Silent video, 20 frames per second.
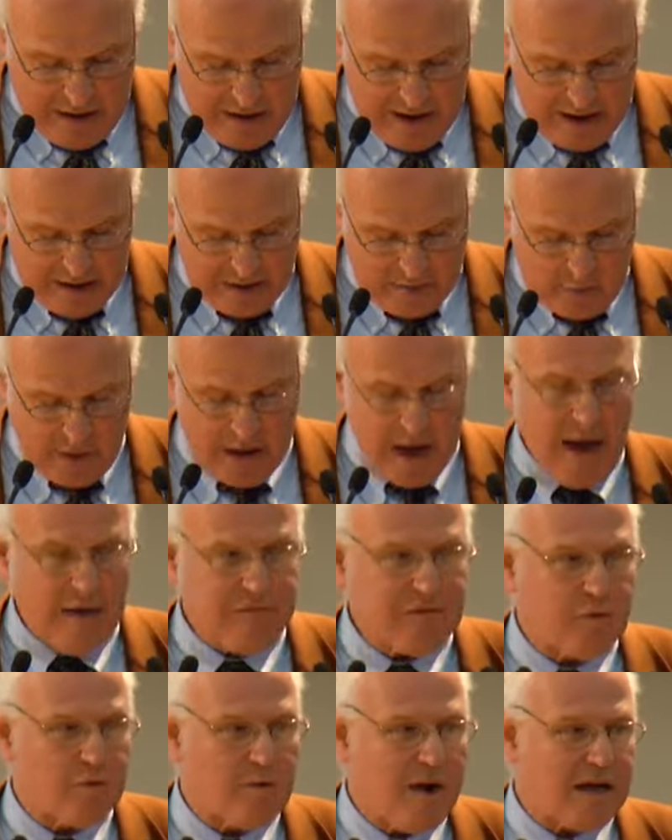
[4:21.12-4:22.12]
and we
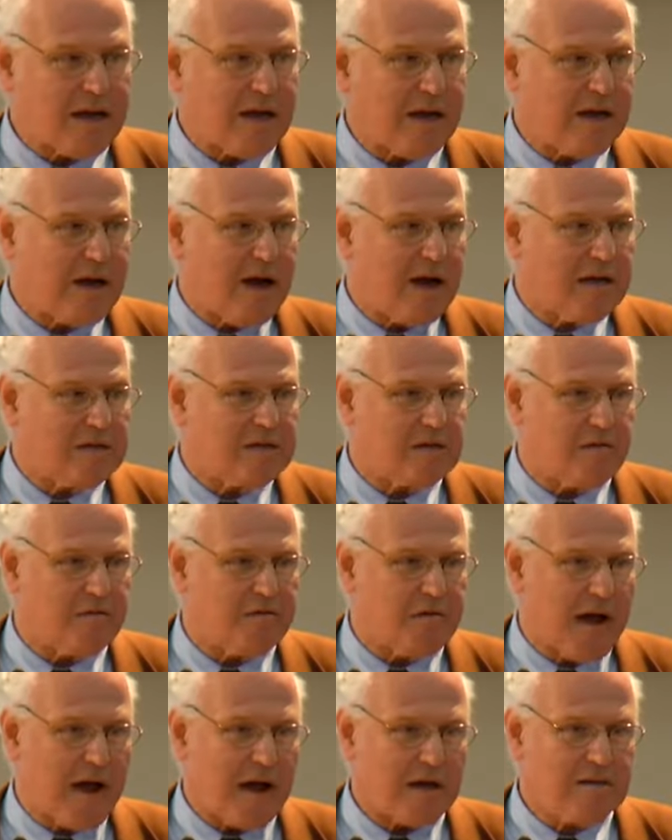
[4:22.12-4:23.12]
have to recognize the
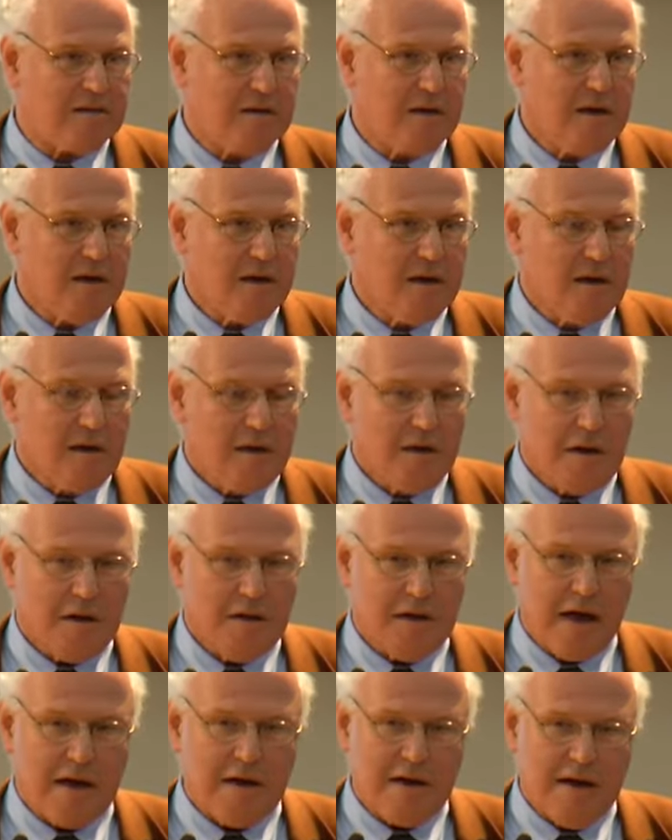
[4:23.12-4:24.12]
fact
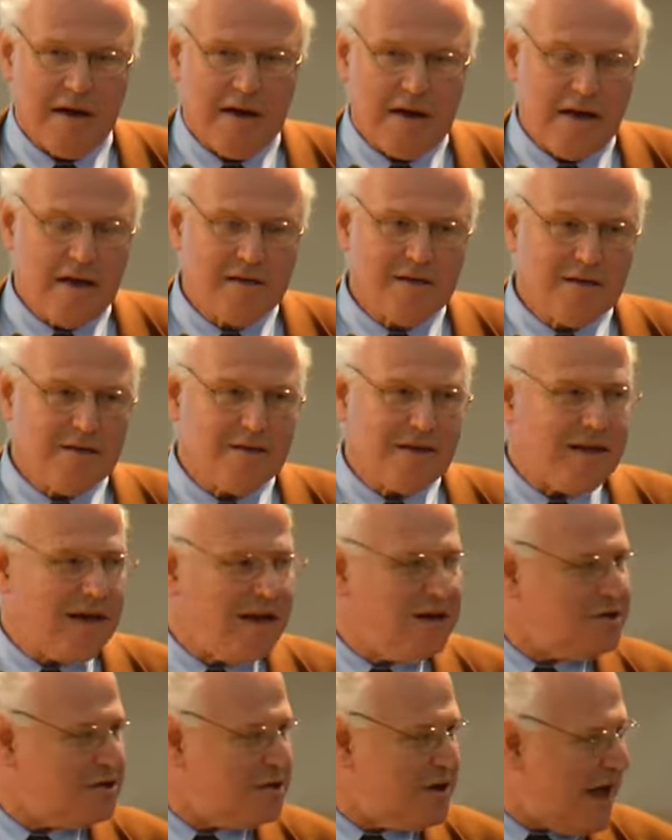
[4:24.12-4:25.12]
that it isn't
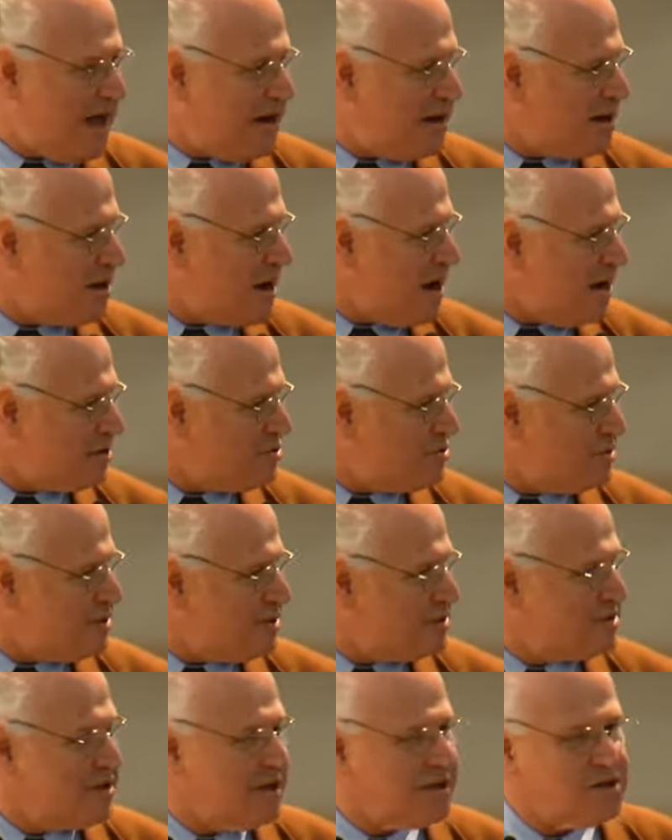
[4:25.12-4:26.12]
the internet, in
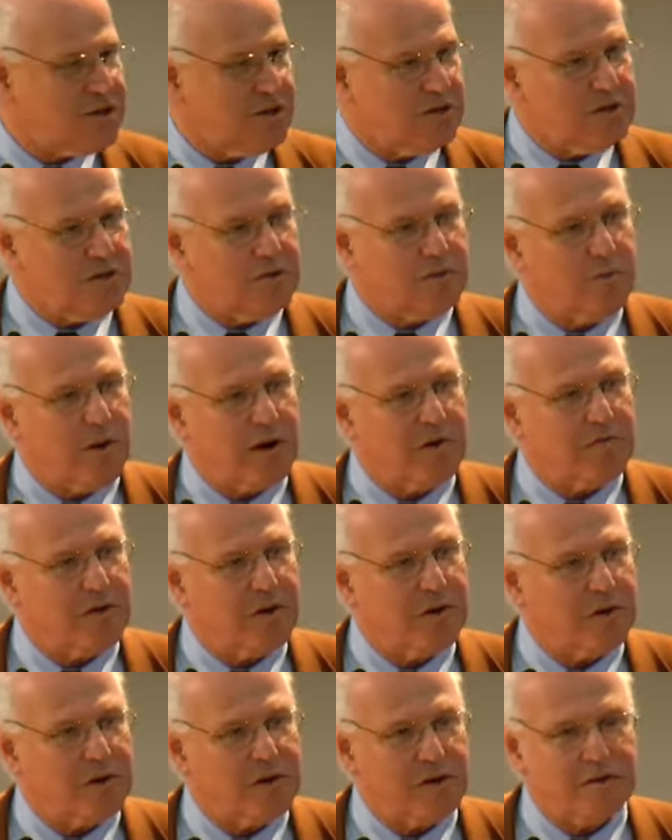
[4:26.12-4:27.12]
contradistinction to one of
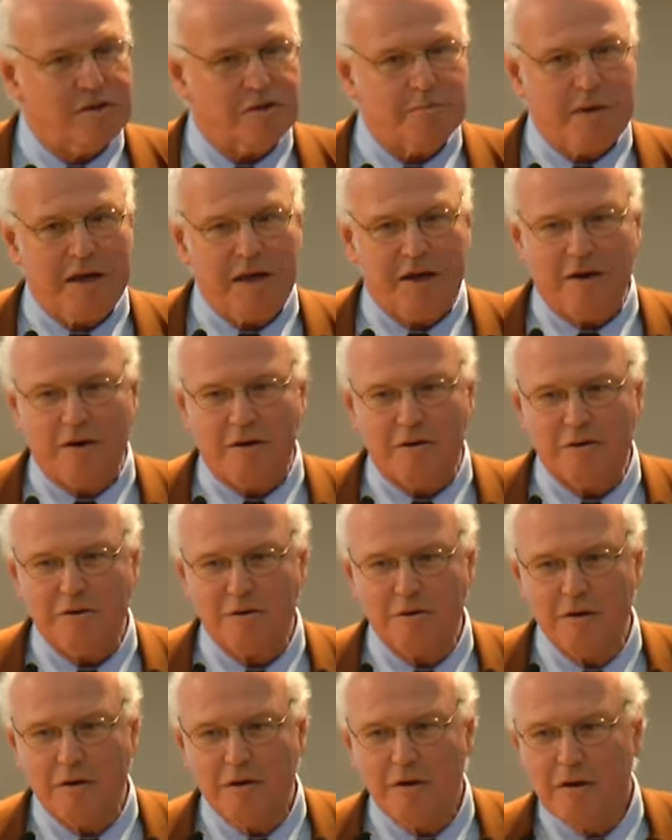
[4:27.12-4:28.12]
the earlier
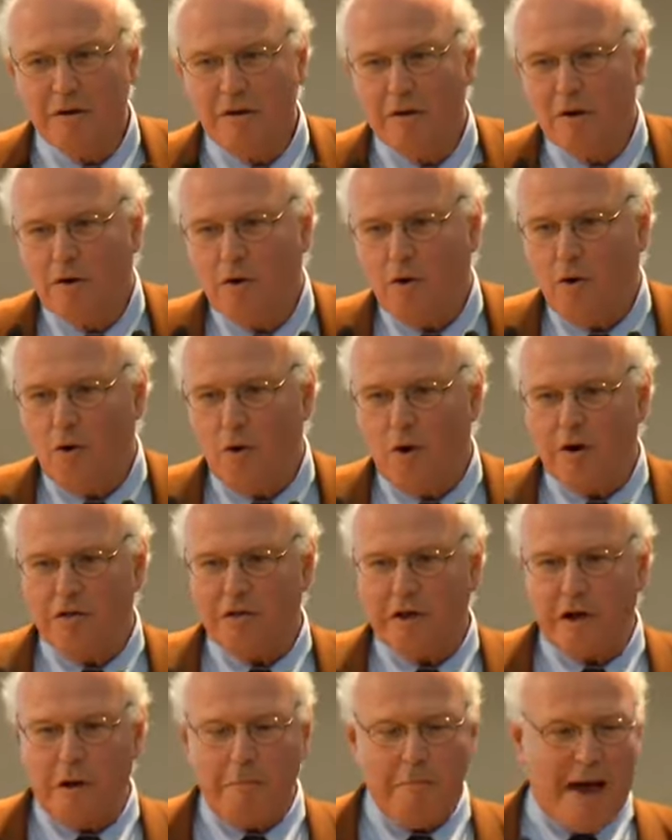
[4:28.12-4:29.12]
speakers,
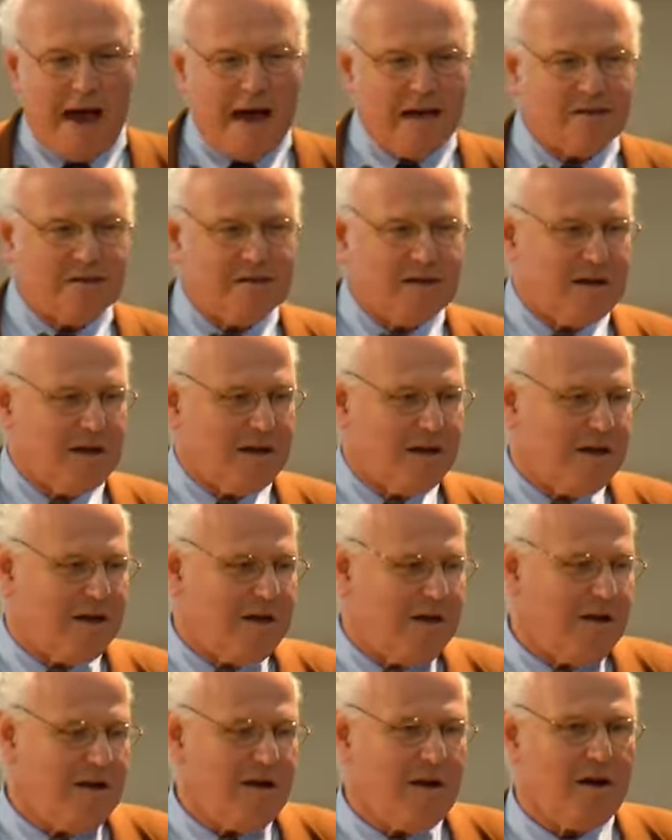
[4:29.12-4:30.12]
or the
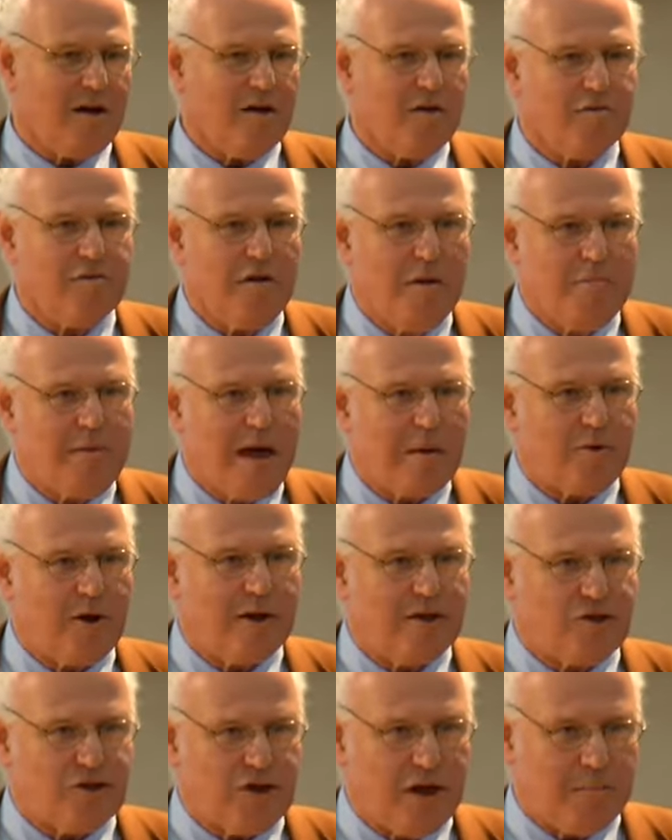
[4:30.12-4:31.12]
capacity of
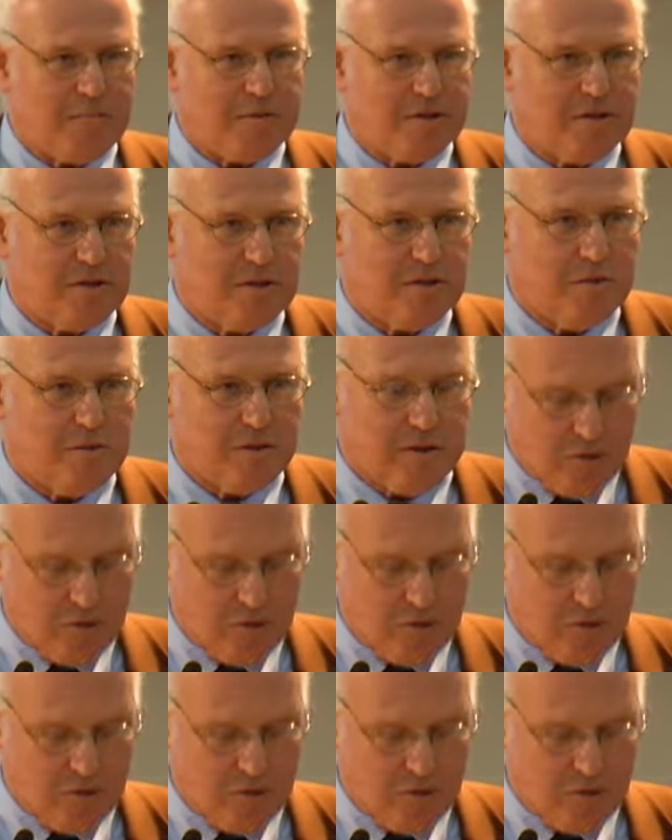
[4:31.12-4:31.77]
memory chips to